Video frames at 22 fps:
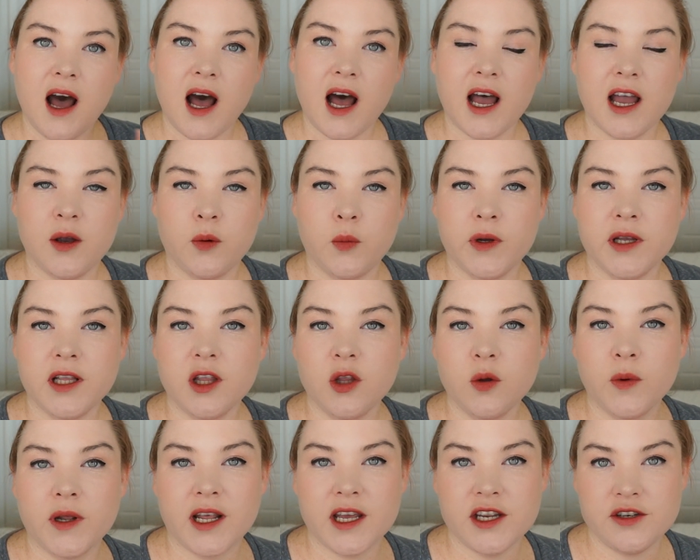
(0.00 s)
I
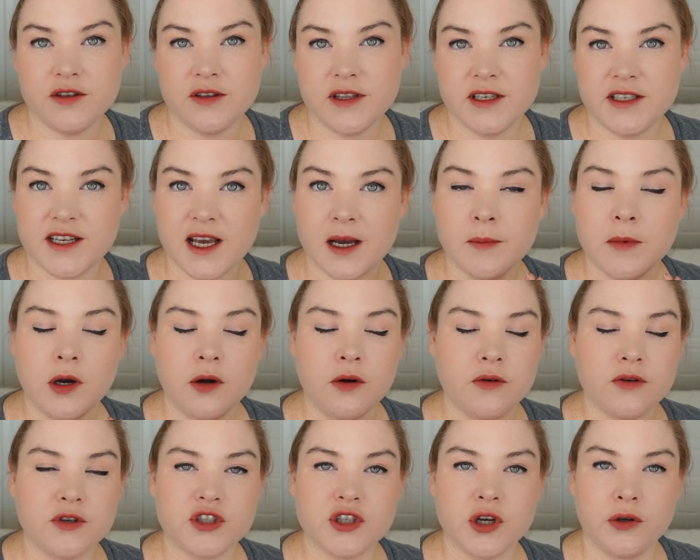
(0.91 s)
will, when I do the
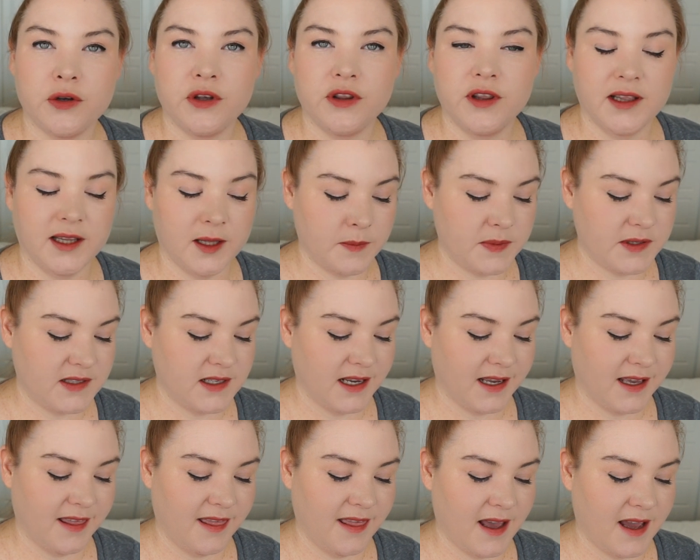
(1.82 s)
demo, show you the
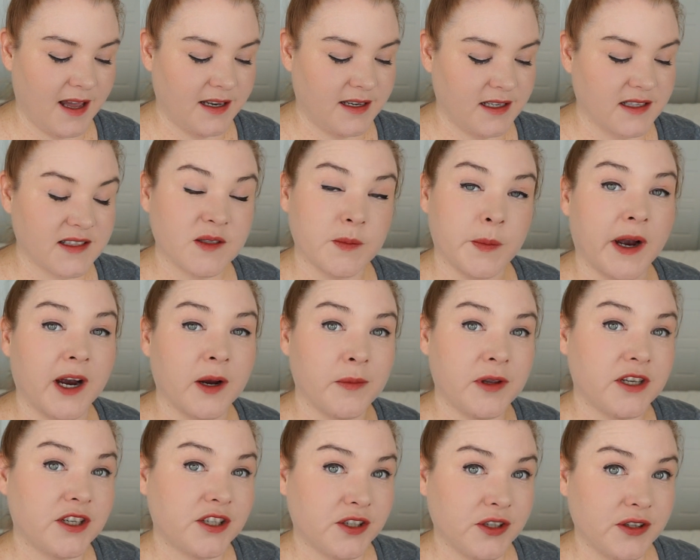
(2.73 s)
lipstick that inspired
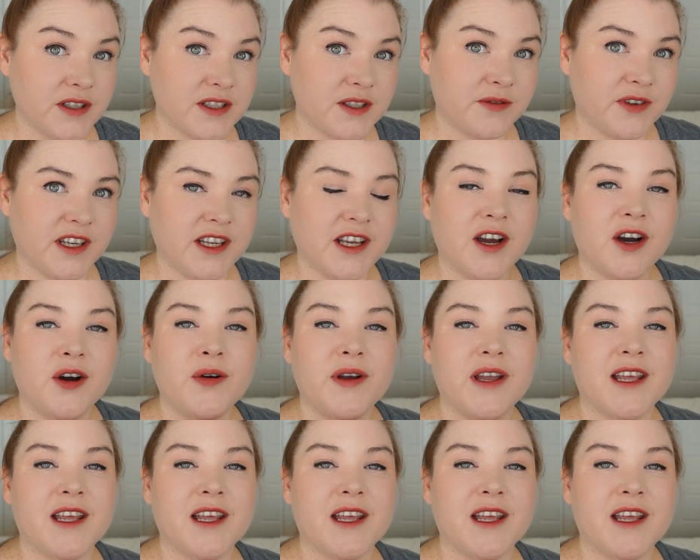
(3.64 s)
me to do this video.